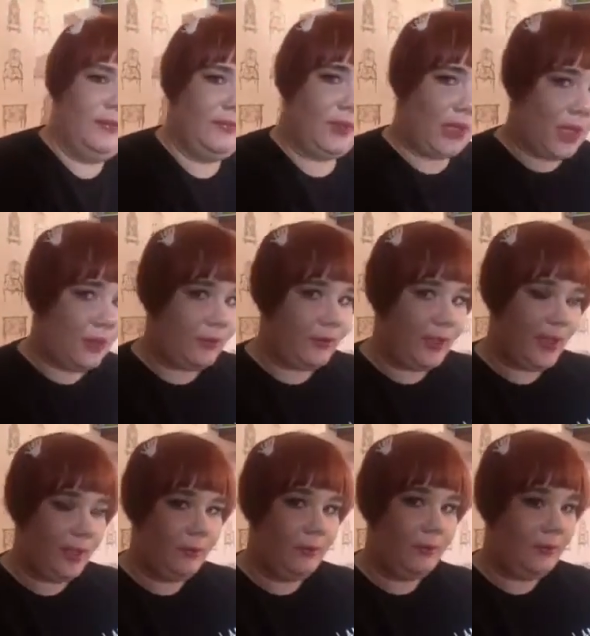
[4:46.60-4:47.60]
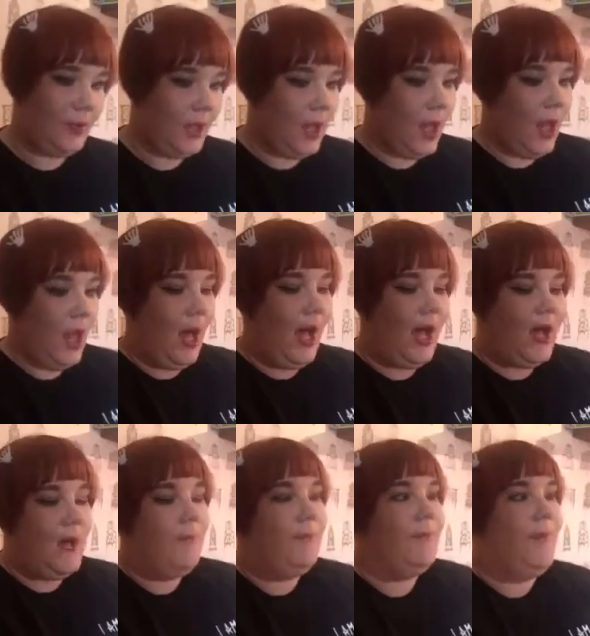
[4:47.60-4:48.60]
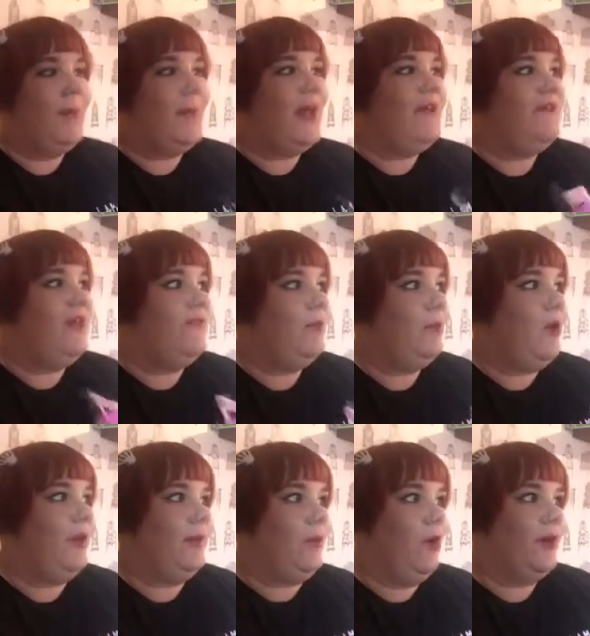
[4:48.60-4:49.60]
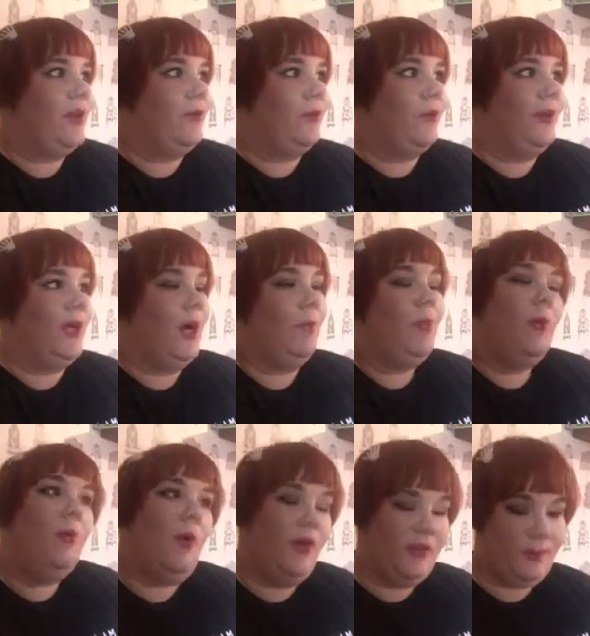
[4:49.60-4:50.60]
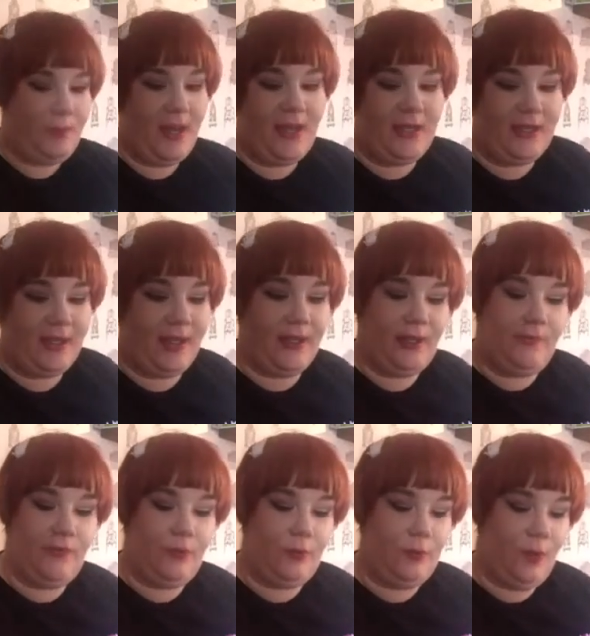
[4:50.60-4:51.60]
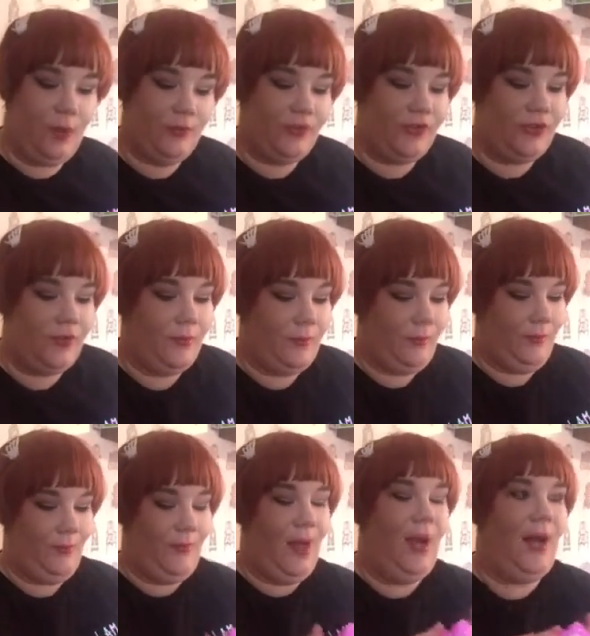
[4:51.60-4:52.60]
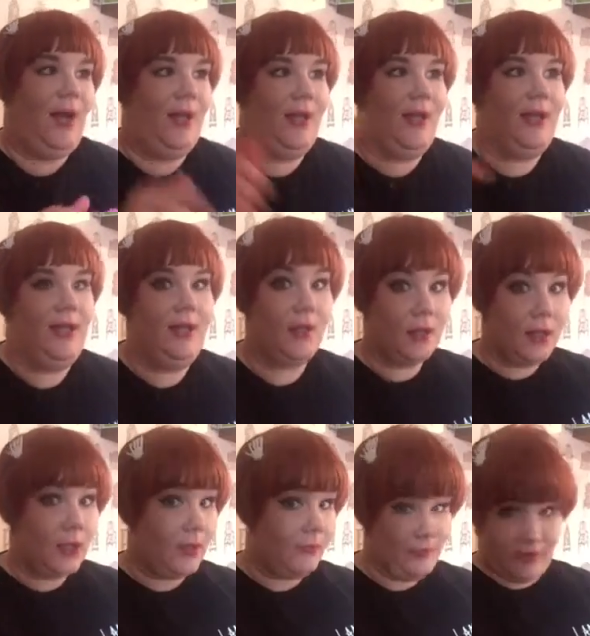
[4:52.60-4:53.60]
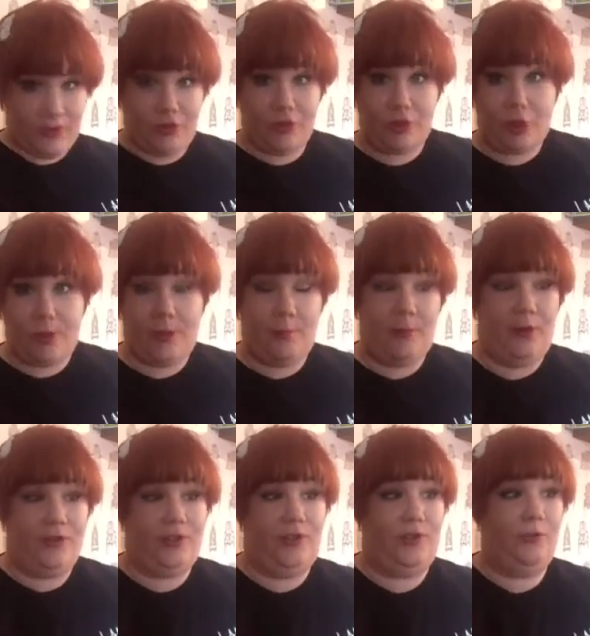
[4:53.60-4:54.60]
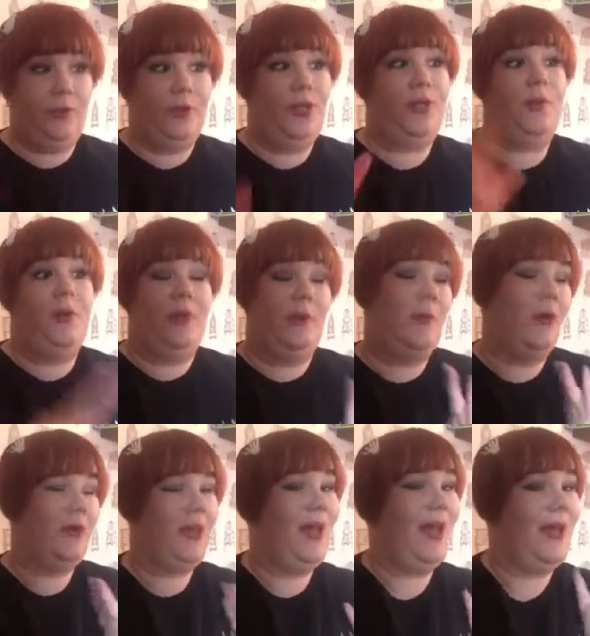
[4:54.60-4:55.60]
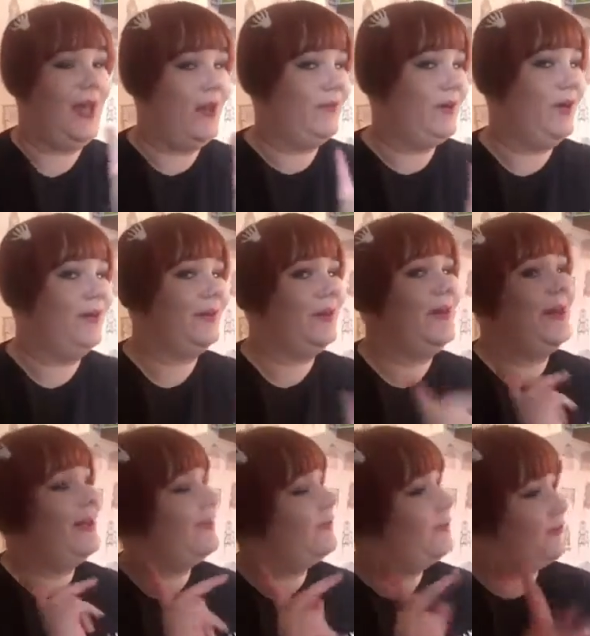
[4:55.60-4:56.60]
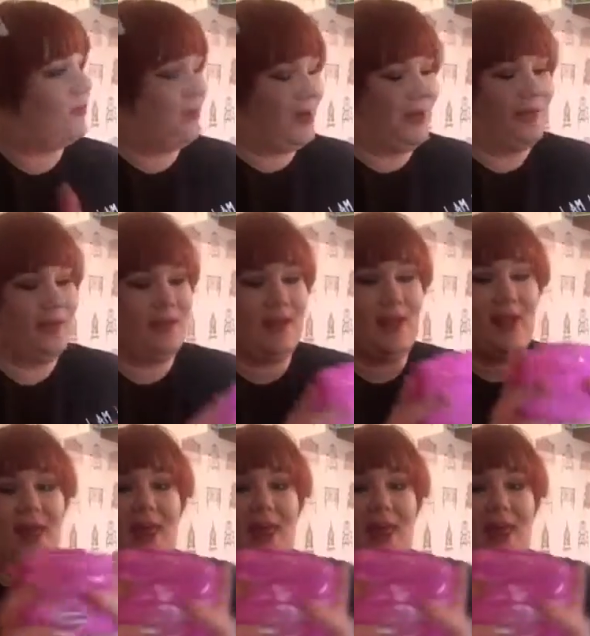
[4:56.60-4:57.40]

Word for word: the colour yellow. Um, but my favourite Polly Pocket growing up was pink. And if you watched my vintage toy unboxing, you'll know that the Polly Pocket I have currently is also pink.